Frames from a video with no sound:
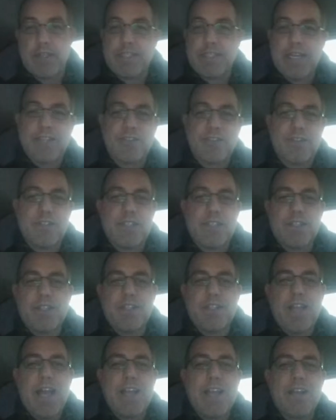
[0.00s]
yeah, so this is a little
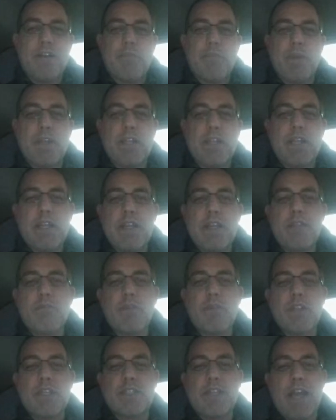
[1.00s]
laggier, but with
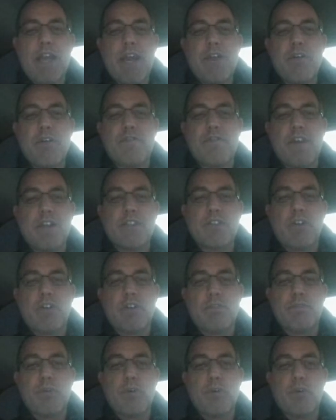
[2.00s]
this dyno, if I start the
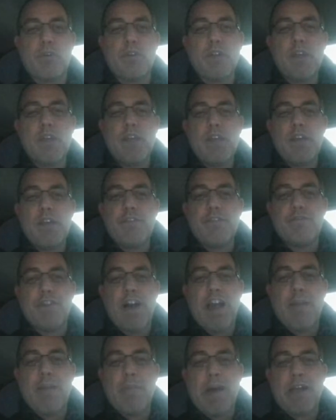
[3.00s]
pole
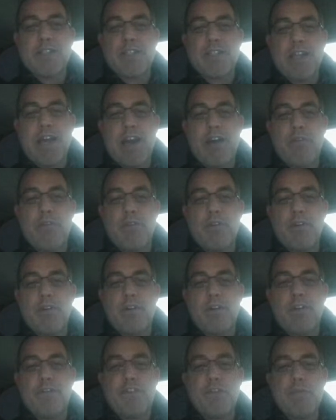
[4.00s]
5 miles an hour or
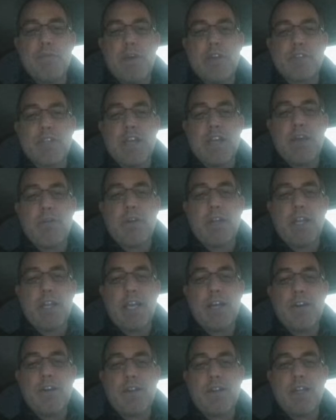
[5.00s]
a few miles an hour
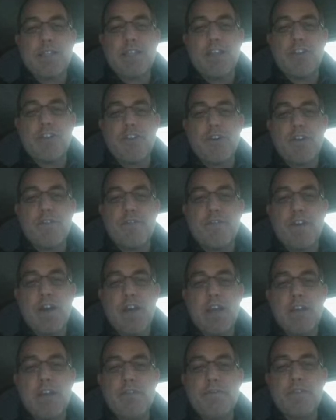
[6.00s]
later, like say
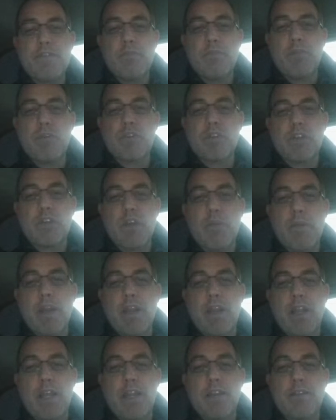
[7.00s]
35, the boost will come in
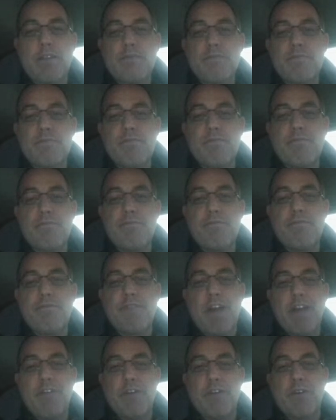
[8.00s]
like
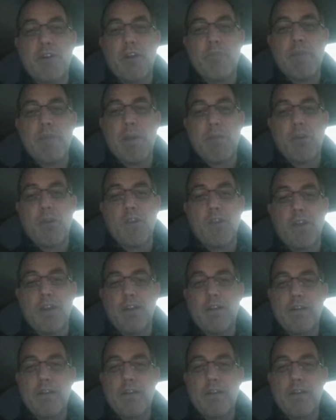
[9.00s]
500 RPM earlier.